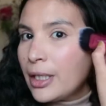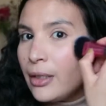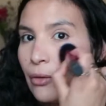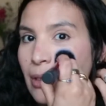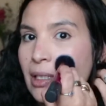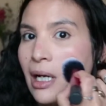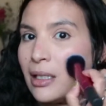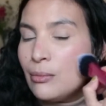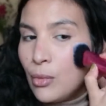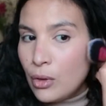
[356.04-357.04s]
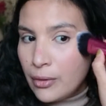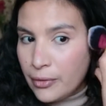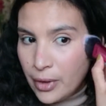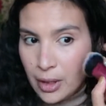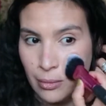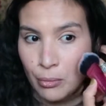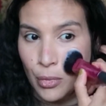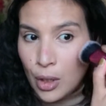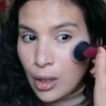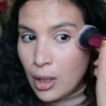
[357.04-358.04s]
you can always add more if you need
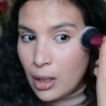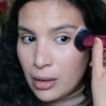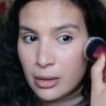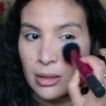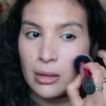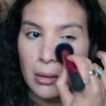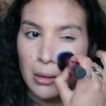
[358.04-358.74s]
more colors.